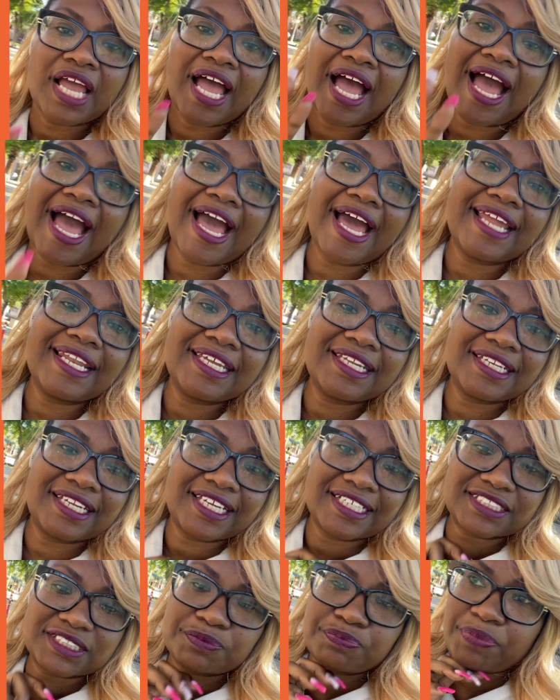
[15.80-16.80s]
I didn't
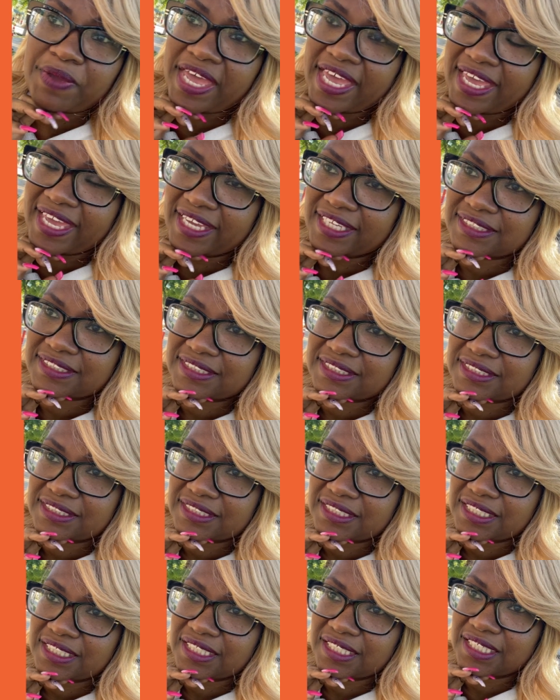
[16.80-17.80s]
expect
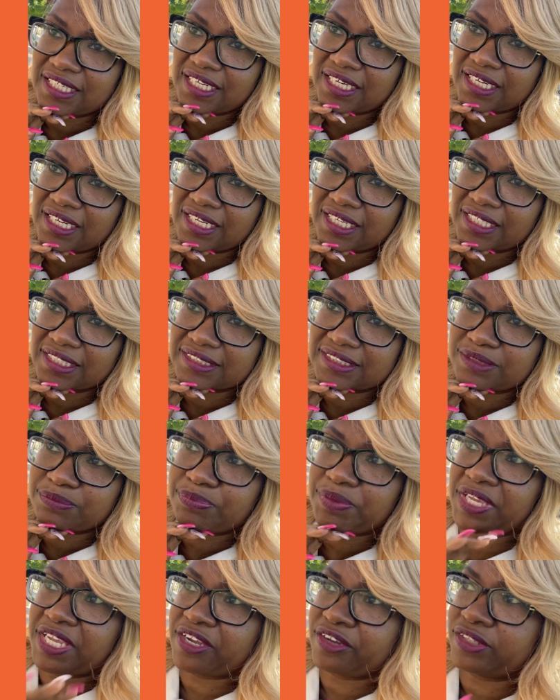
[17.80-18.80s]
uh, to
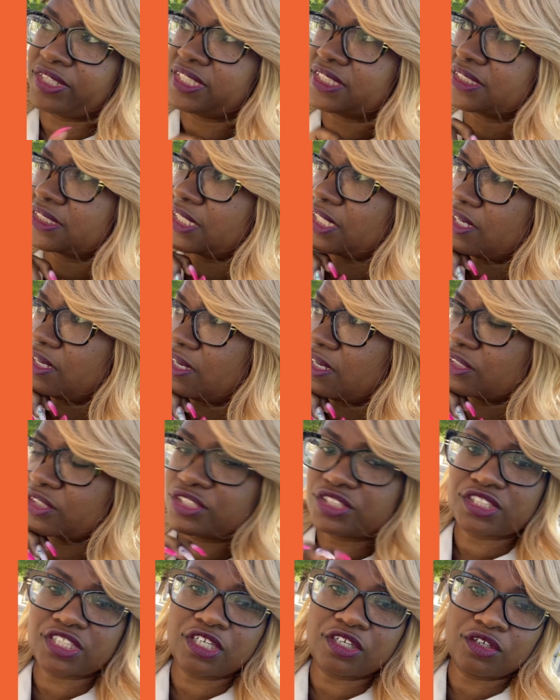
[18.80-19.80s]
be here this long.
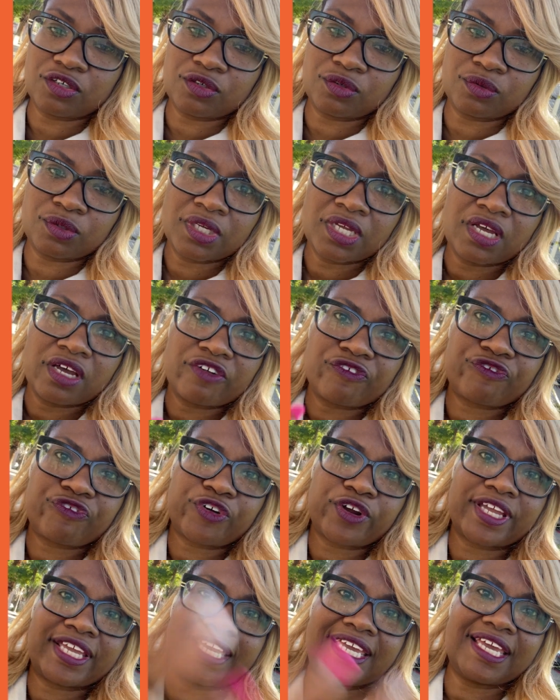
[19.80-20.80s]
So
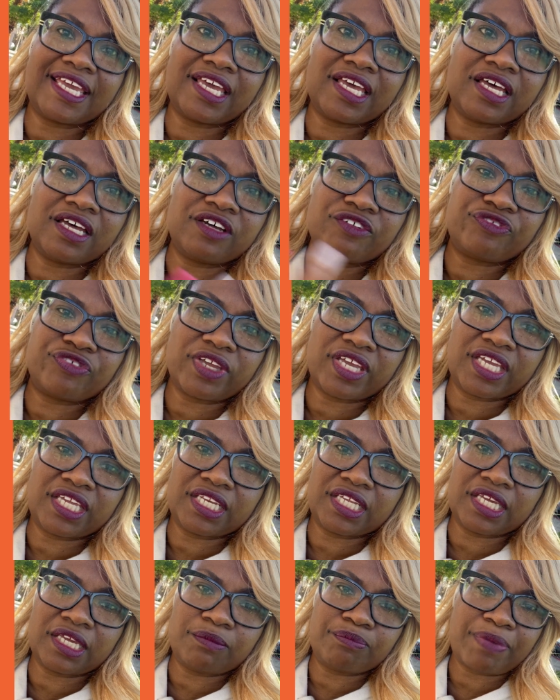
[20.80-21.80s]
forgive
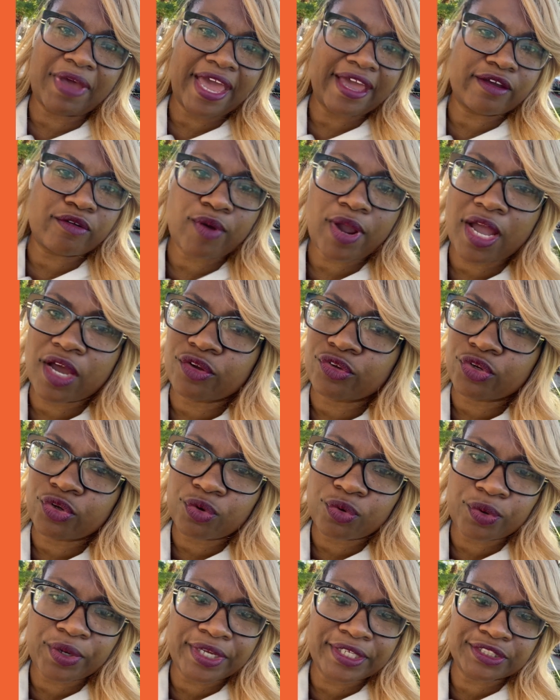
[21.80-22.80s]
any background
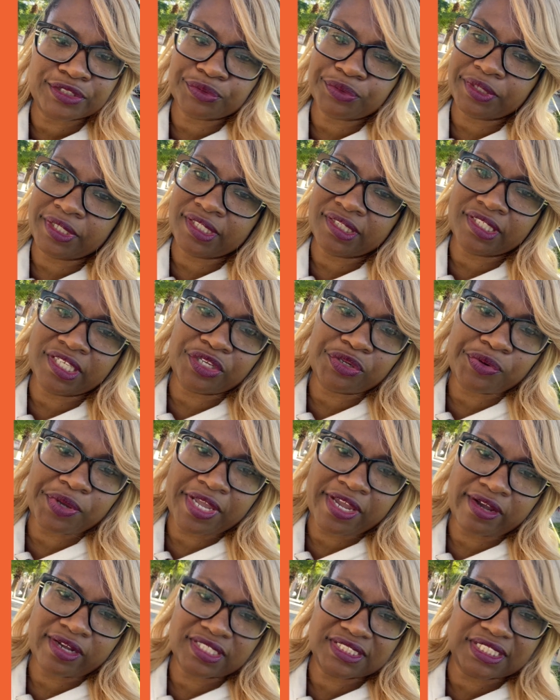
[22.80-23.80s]
noise or anything you
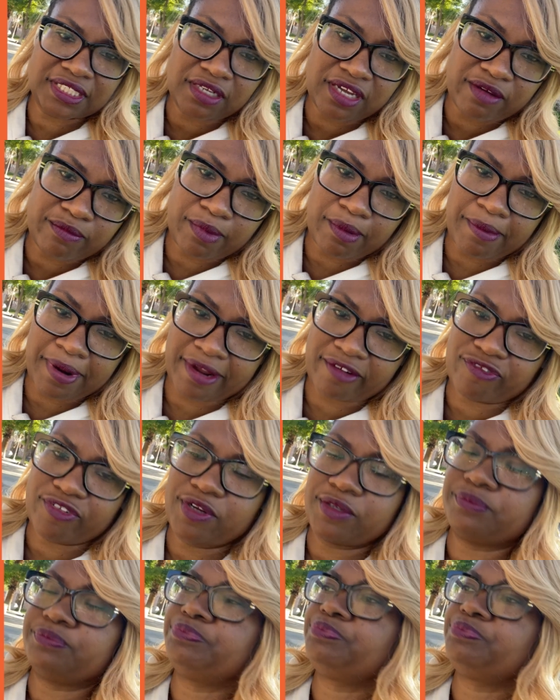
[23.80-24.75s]
hear because I don't have my microphone.